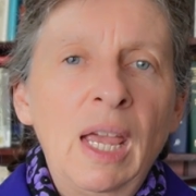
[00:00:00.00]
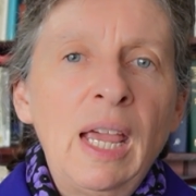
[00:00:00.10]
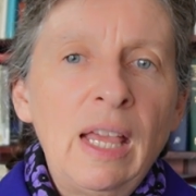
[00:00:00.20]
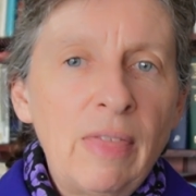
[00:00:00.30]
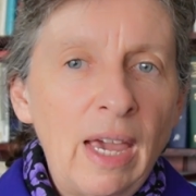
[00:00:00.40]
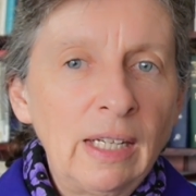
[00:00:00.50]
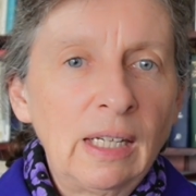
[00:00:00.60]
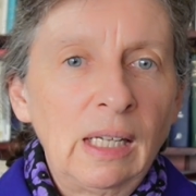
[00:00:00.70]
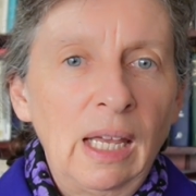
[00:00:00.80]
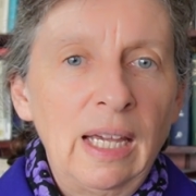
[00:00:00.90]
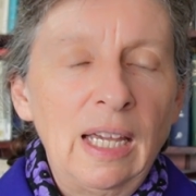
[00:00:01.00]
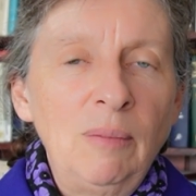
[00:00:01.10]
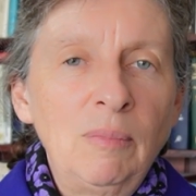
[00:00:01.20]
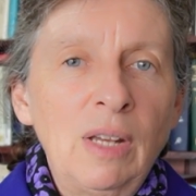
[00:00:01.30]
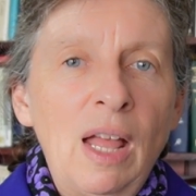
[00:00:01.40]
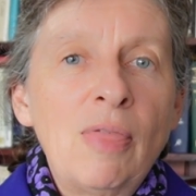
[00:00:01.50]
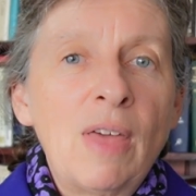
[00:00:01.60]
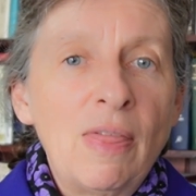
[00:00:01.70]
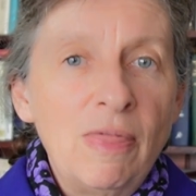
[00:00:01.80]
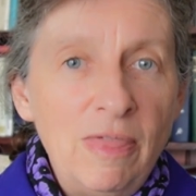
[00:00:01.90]
He then claimed
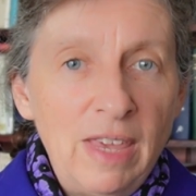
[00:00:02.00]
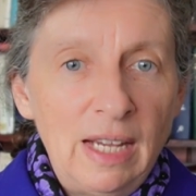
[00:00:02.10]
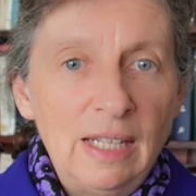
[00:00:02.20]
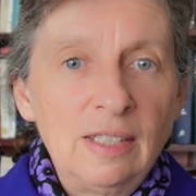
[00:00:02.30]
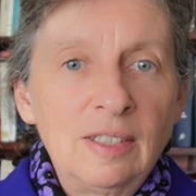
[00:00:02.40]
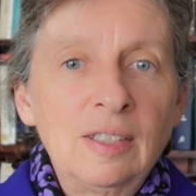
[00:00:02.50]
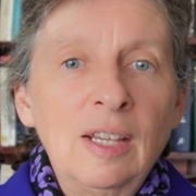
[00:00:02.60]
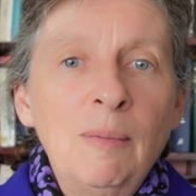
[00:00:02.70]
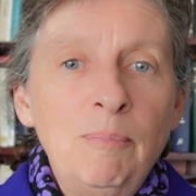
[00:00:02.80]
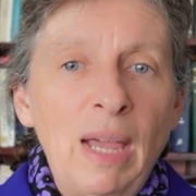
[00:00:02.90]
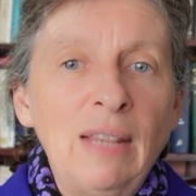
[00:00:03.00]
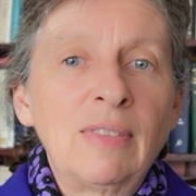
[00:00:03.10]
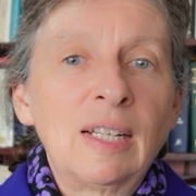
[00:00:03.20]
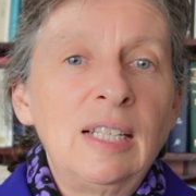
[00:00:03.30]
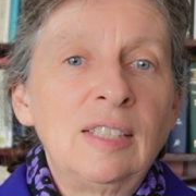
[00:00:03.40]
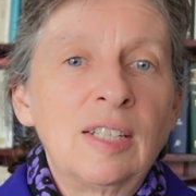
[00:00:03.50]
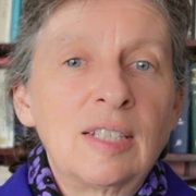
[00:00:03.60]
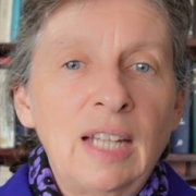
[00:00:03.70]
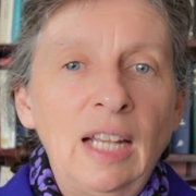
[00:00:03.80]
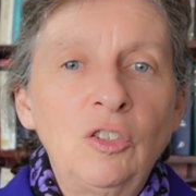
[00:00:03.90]
that this meant that his
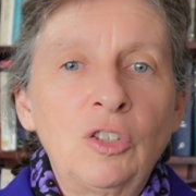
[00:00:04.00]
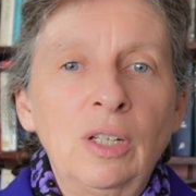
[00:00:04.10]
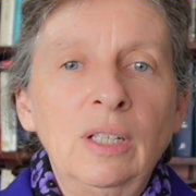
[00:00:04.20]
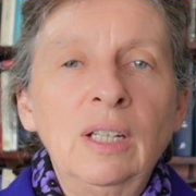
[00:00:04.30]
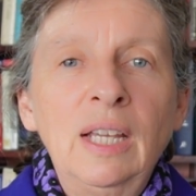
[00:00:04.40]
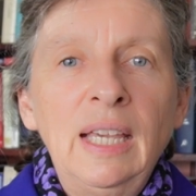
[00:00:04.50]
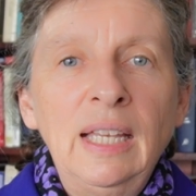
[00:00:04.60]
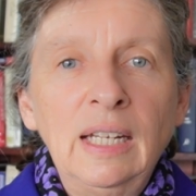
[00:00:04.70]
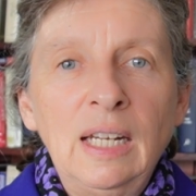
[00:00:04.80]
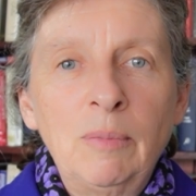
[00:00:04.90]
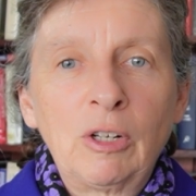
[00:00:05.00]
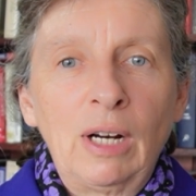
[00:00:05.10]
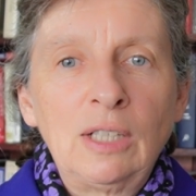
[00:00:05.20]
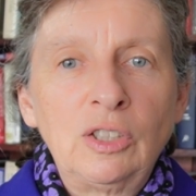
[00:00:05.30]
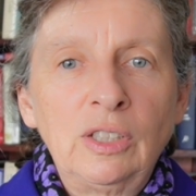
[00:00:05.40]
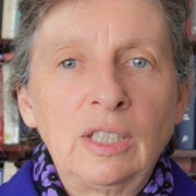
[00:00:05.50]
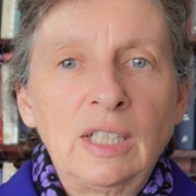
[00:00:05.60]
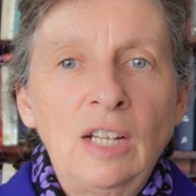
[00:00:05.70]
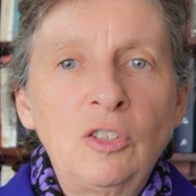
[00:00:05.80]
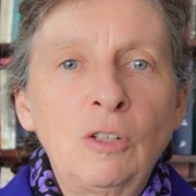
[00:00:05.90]
detention in an immigration
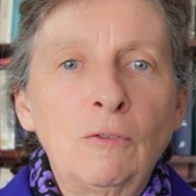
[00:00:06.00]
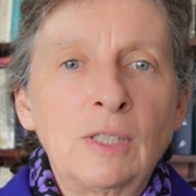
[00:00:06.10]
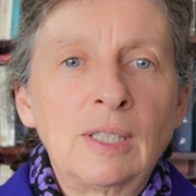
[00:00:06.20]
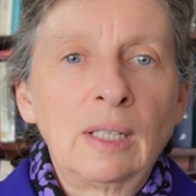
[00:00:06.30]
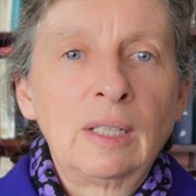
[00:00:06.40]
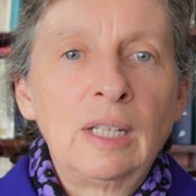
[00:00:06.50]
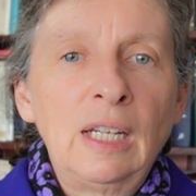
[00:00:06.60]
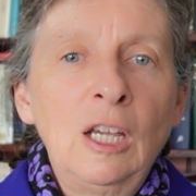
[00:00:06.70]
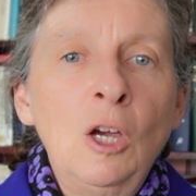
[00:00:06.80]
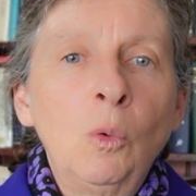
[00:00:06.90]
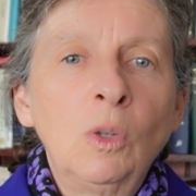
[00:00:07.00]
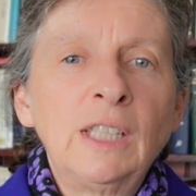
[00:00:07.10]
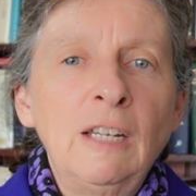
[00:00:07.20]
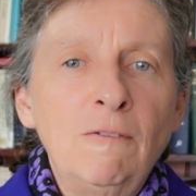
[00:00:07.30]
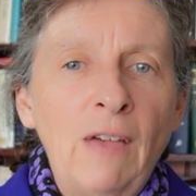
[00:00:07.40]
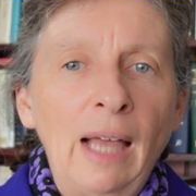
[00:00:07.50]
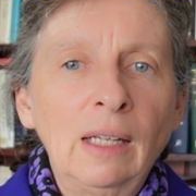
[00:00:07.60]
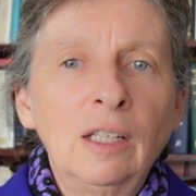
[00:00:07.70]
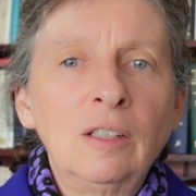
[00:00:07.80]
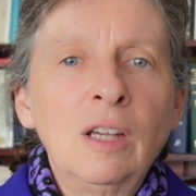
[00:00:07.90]
detention facility was
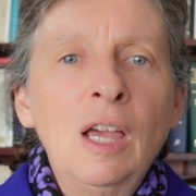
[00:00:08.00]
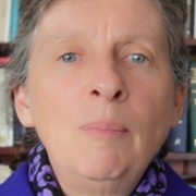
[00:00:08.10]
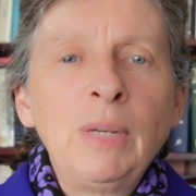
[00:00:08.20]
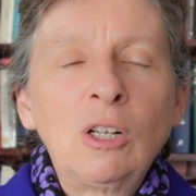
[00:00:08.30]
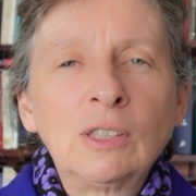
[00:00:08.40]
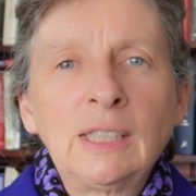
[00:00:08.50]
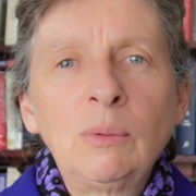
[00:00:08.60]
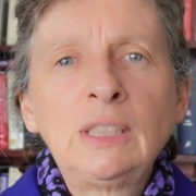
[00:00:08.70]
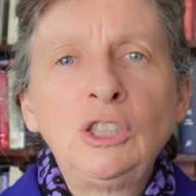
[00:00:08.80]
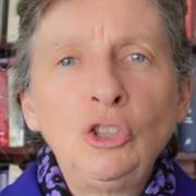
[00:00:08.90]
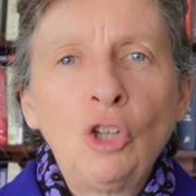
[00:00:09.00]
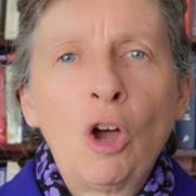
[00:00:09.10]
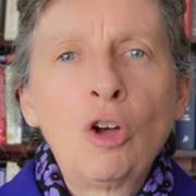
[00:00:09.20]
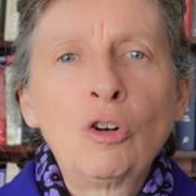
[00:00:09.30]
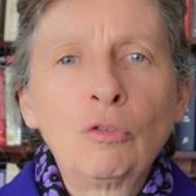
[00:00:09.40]
invalid because there was no